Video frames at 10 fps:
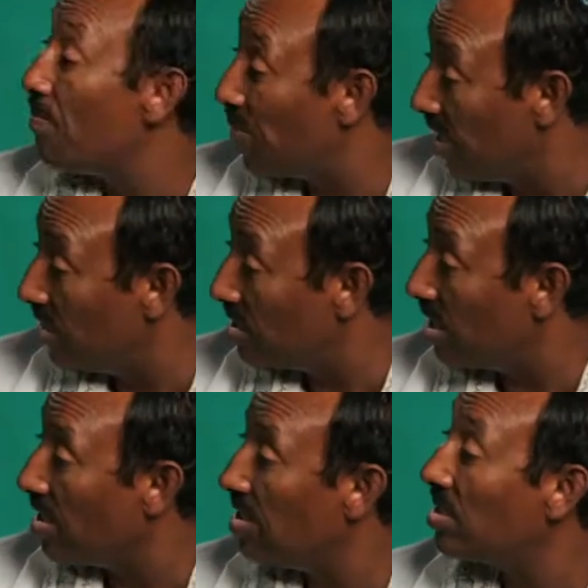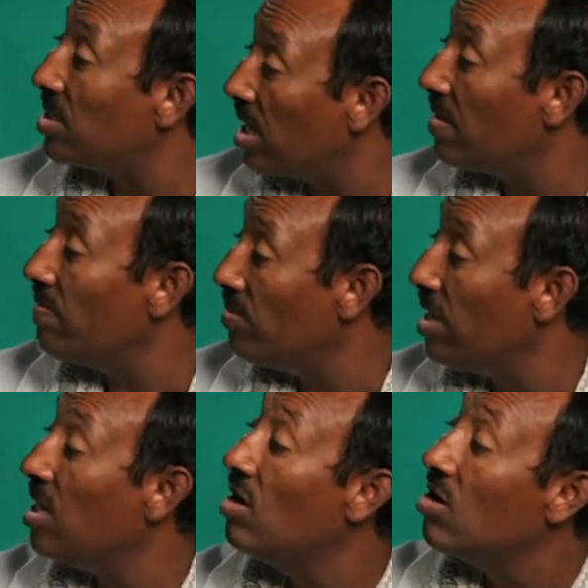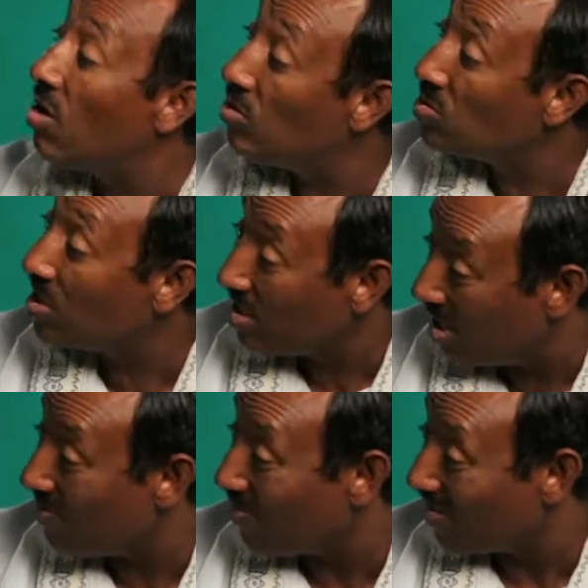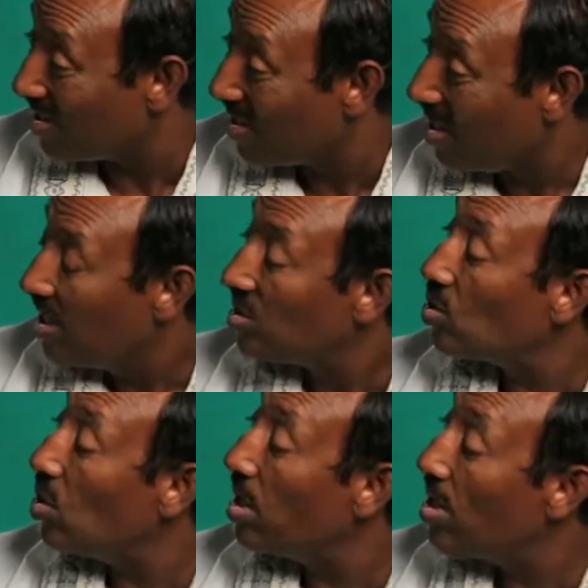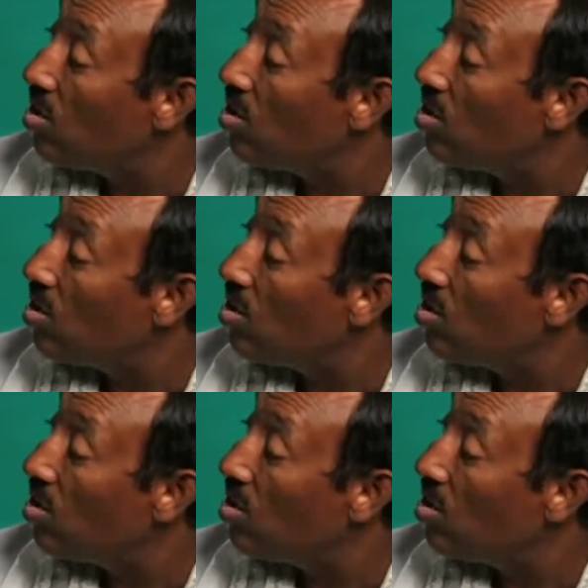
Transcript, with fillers: a priest and serve me on the temple. I see. So he